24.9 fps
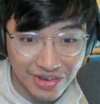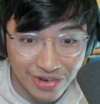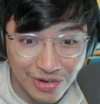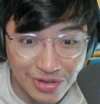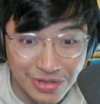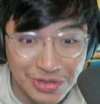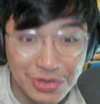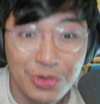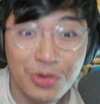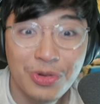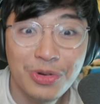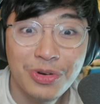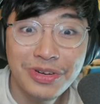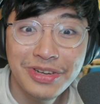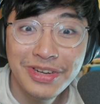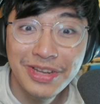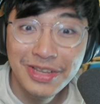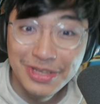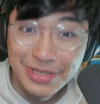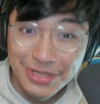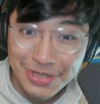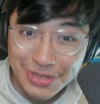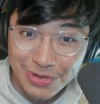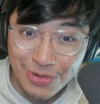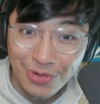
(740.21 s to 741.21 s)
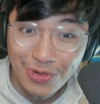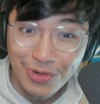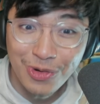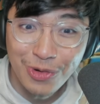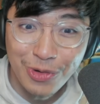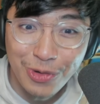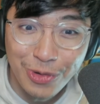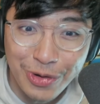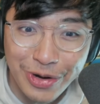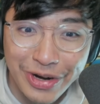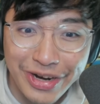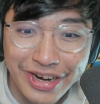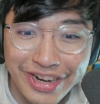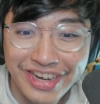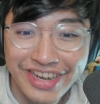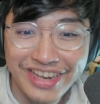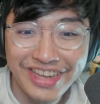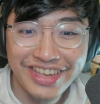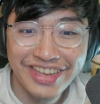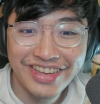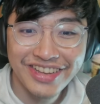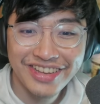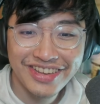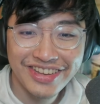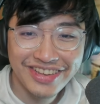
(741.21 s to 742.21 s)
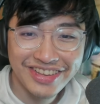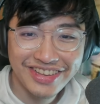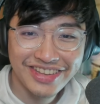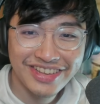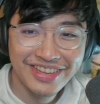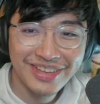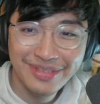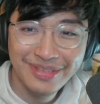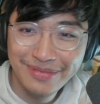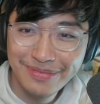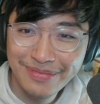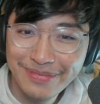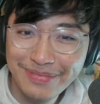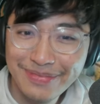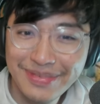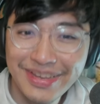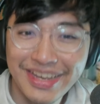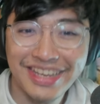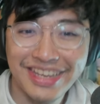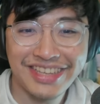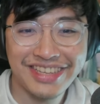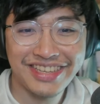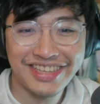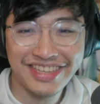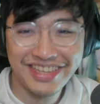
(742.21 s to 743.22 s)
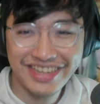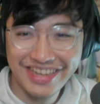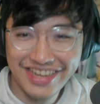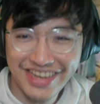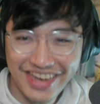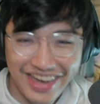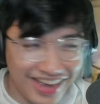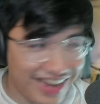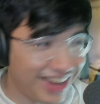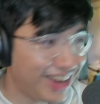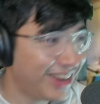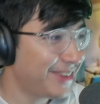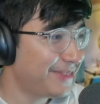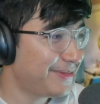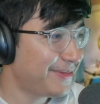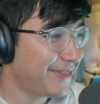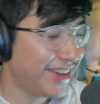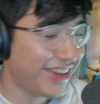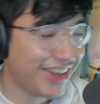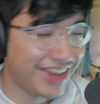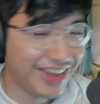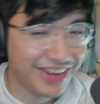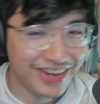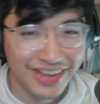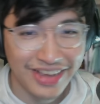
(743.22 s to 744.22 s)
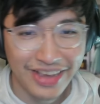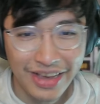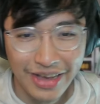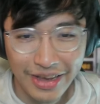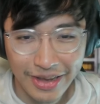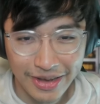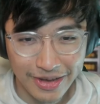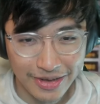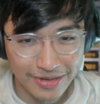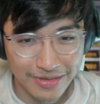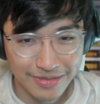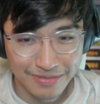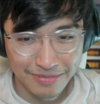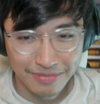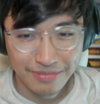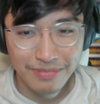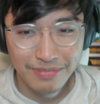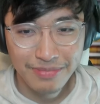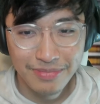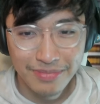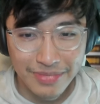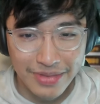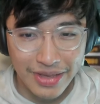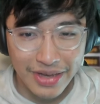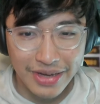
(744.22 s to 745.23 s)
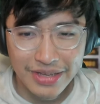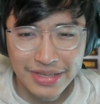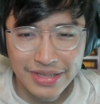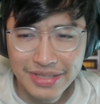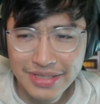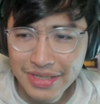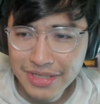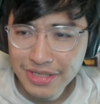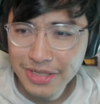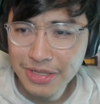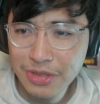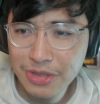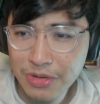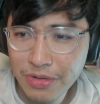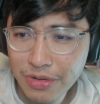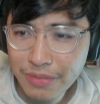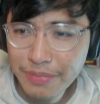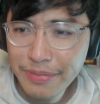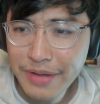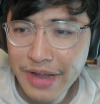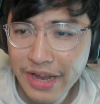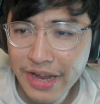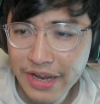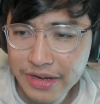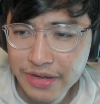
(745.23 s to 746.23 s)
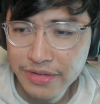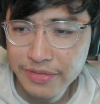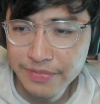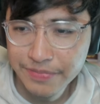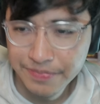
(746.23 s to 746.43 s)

was Odin's sword. God, man, that is such a throwback.